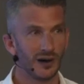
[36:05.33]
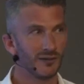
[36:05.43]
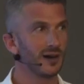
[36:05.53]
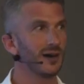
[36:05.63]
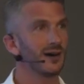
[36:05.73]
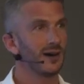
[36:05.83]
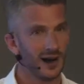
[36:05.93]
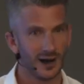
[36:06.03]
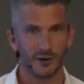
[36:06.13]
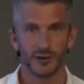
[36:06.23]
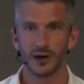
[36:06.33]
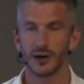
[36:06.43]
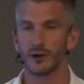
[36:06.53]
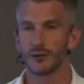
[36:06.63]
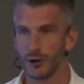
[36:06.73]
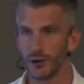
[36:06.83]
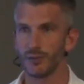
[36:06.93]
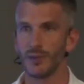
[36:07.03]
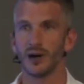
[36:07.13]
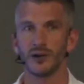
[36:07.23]
loving, caring,
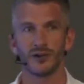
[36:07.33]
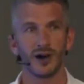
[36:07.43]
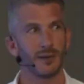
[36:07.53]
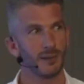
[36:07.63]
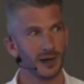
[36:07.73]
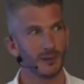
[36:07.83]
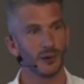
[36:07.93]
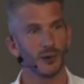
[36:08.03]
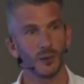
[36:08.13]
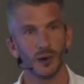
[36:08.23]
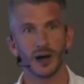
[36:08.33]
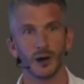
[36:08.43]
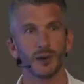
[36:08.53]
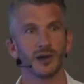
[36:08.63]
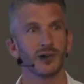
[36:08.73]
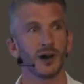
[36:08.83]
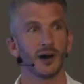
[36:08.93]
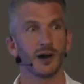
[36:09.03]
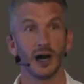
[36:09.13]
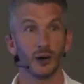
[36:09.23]
growth mindset people that want to help each
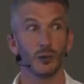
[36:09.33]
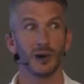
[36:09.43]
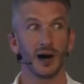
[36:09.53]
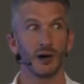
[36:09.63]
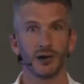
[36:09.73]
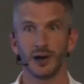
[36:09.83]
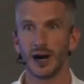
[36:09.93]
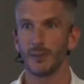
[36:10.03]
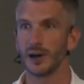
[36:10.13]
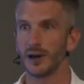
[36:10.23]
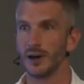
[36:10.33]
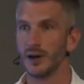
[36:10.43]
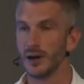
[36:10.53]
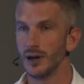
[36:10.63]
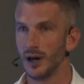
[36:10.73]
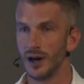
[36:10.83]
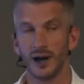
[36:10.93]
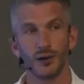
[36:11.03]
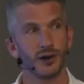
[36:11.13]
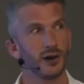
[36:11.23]
other and all be healthy and happy. And the
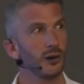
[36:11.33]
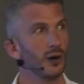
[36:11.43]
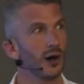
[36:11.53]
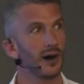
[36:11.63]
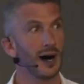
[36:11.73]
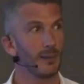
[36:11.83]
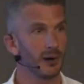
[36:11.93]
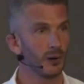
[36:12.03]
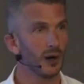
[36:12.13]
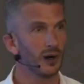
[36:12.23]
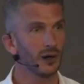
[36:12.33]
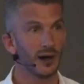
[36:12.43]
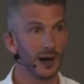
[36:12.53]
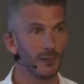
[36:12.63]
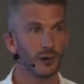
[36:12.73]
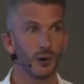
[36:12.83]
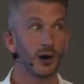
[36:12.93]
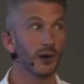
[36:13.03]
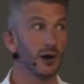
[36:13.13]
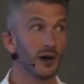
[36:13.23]
healthier you are, the happier you are. And the happier you
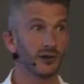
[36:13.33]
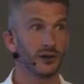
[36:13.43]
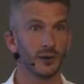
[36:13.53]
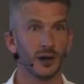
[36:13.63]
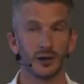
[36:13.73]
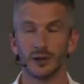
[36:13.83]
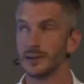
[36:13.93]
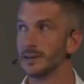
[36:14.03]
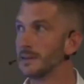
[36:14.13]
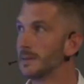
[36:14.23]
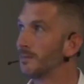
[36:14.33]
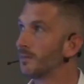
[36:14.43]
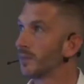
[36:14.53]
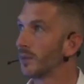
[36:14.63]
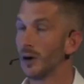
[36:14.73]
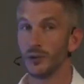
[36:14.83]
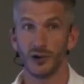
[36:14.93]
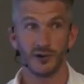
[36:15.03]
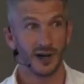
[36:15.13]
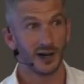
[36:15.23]
are, the nicer you are. I was
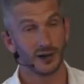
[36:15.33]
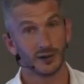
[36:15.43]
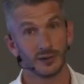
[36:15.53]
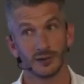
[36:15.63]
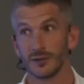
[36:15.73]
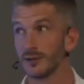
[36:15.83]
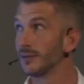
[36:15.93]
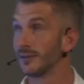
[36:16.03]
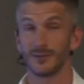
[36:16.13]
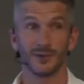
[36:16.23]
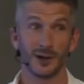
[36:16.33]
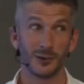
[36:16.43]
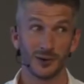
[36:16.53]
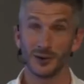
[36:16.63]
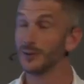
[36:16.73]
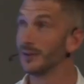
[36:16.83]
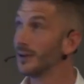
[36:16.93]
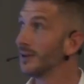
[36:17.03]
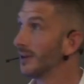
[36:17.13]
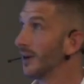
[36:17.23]
a dick when I was ill.
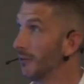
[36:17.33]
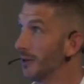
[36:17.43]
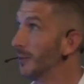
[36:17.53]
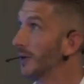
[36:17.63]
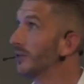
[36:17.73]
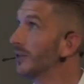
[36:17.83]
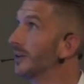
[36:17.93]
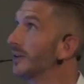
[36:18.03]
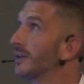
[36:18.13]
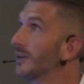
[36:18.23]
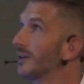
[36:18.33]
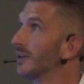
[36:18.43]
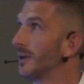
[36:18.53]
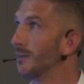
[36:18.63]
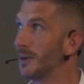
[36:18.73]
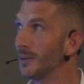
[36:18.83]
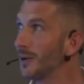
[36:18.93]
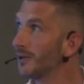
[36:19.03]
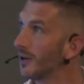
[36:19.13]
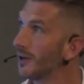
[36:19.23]
I really was. Some people
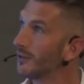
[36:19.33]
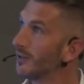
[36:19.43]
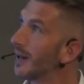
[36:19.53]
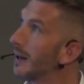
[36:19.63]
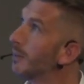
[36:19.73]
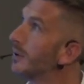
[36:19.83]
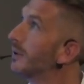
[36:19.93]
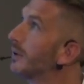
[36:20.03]
might say I still am.